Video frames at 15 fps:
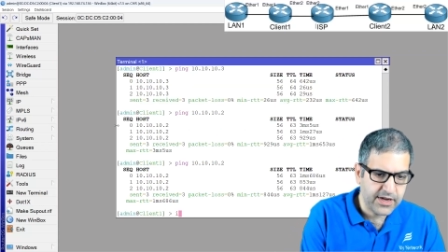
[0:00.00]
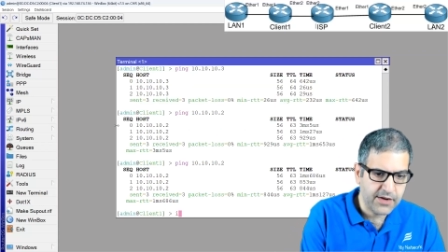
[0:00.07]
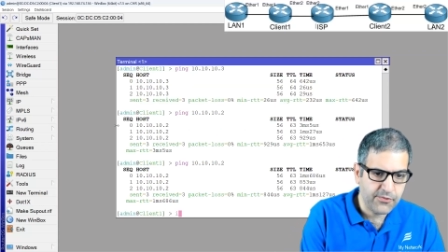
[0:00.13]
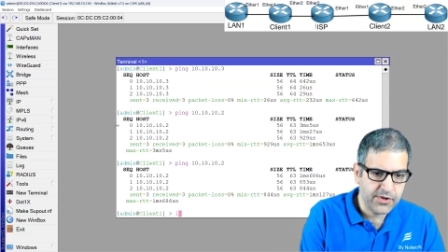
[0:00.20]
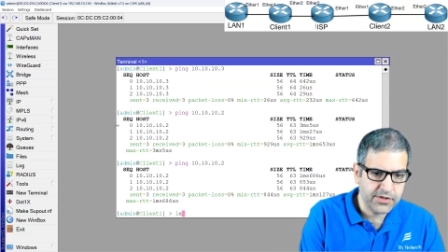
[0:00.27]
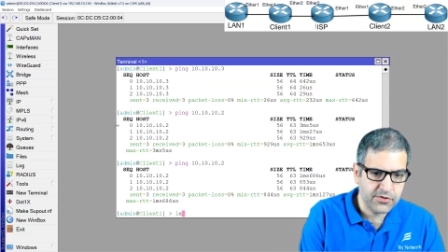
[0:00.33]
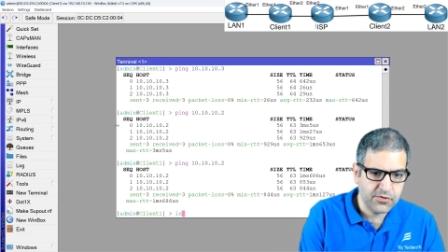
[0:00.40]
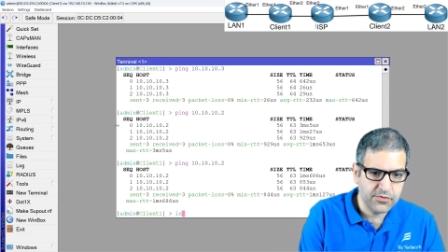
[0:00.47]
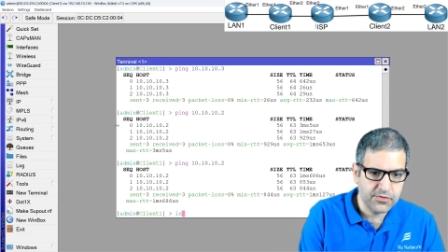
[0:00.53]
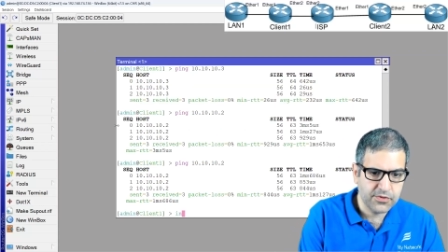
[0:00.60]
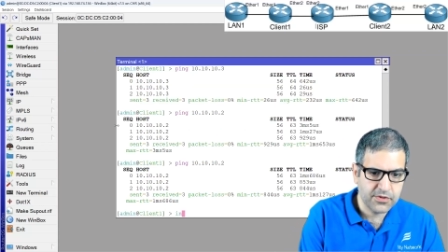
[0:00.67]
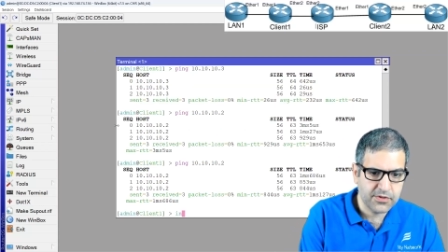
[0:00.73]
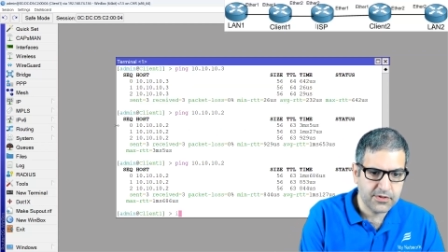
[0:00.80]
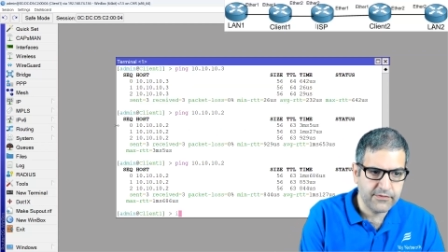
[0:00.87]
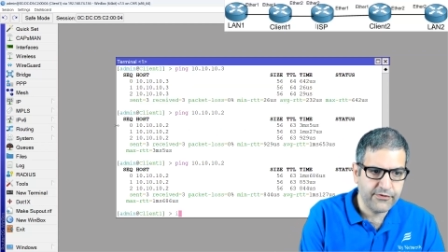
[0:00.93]
I want to
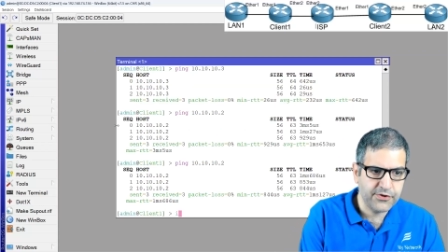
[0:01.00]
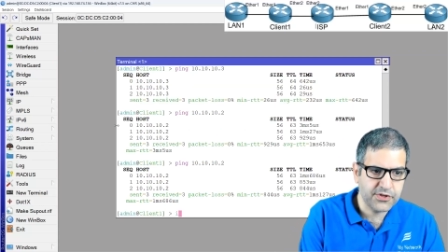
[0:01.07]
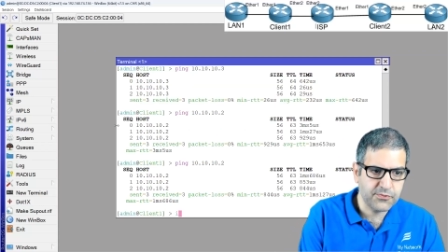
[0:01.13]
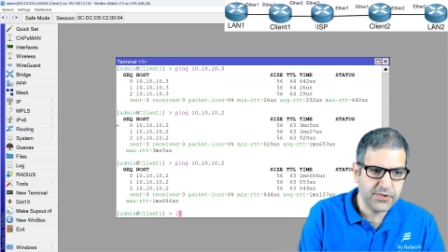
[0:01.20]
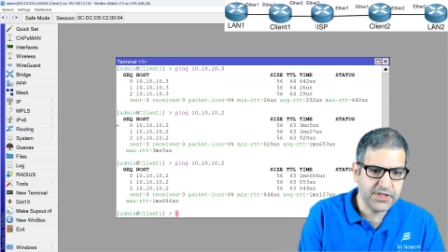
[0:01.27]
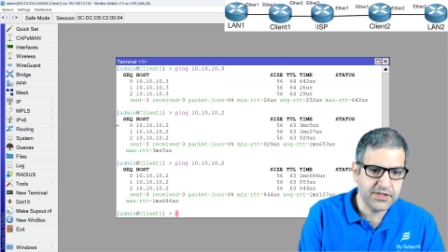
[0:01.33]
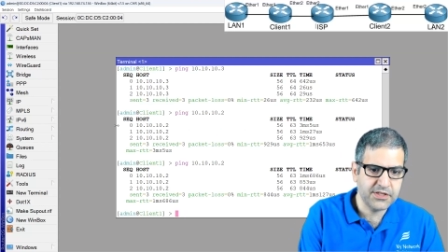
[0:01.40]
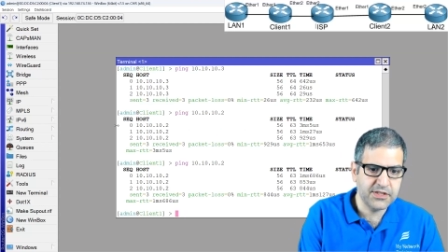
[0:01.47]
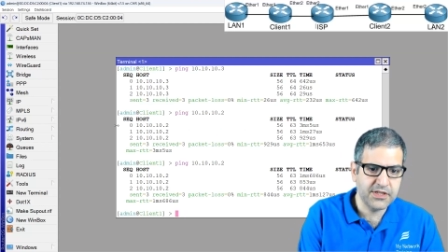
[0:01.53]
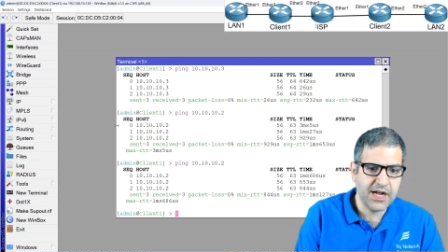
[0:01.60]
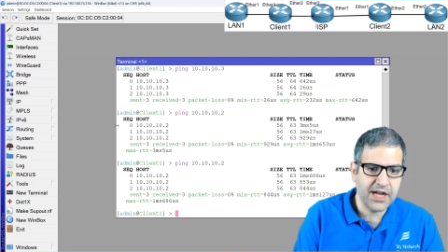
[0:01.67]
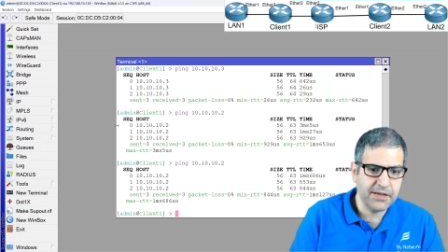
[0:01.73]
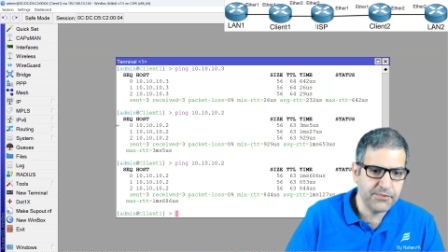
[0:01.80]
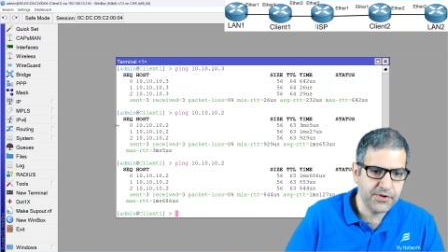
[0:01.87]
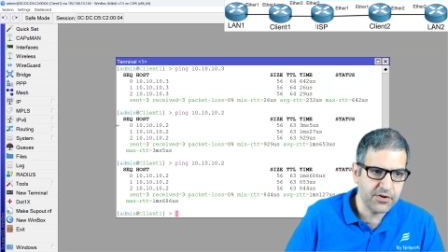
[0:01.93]
first what is the
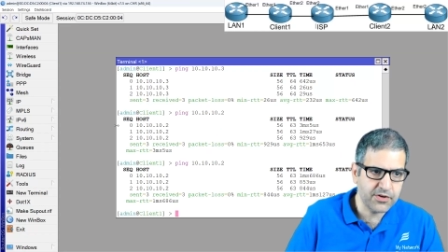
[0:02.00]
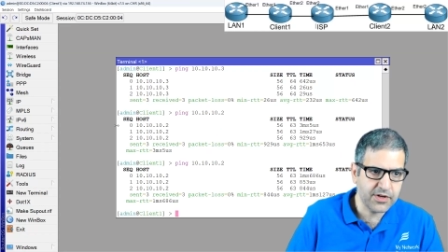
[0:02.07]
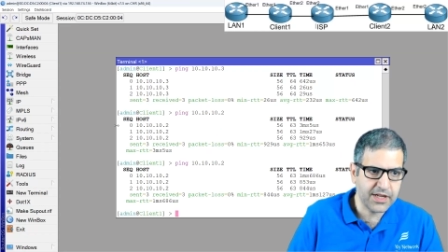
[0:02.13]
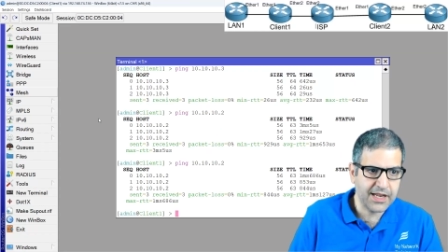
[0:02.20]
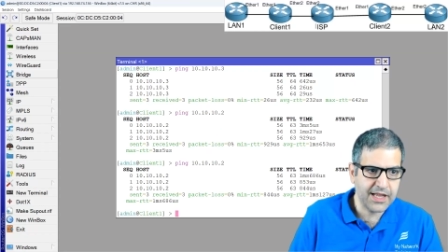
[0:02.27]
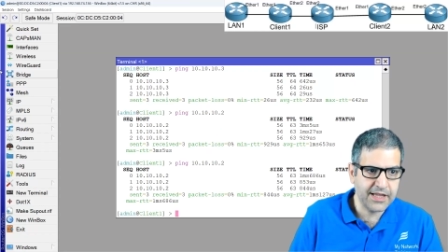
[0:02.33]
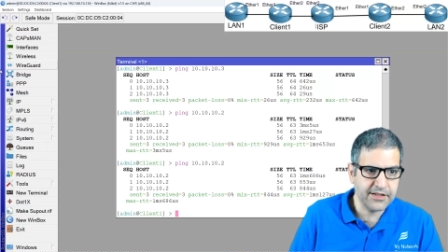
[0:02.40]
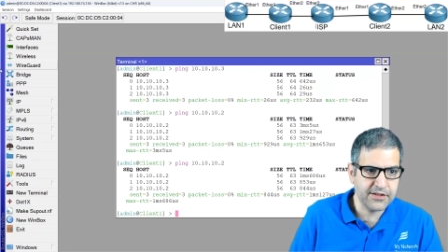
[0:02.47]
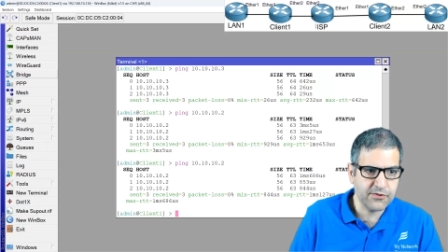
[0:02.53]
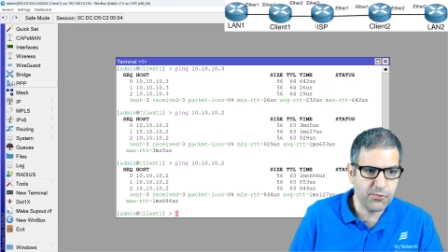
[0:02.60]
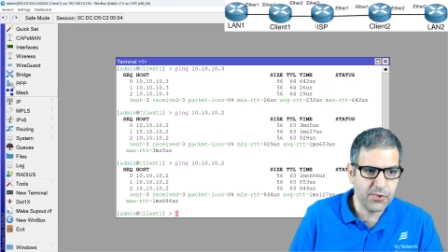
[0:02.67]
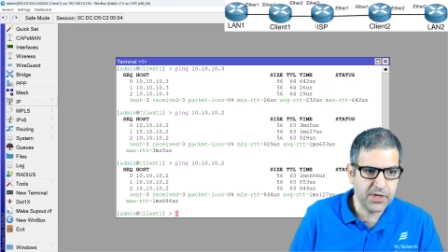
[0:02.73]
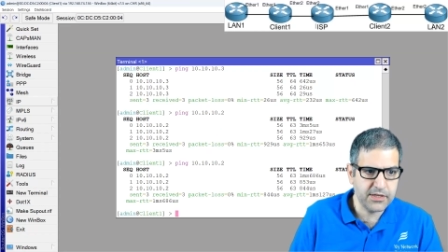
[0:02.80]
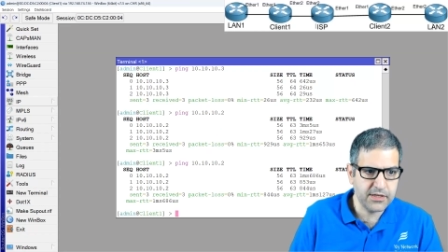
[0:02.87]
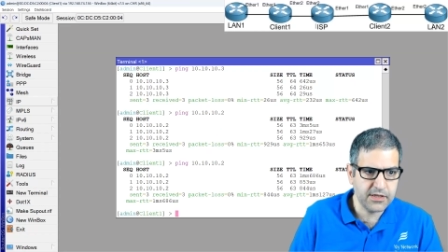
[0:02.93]
IP on client
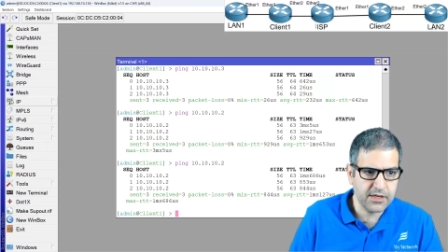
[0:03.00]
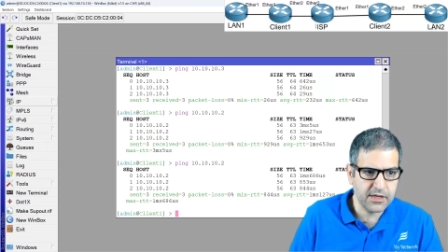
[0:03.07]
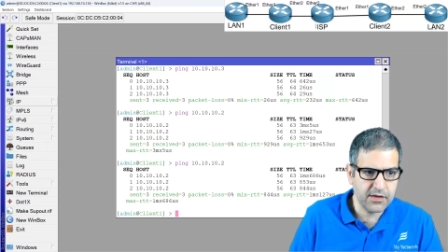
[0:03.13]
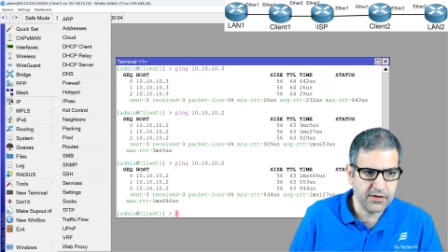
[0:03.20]
one,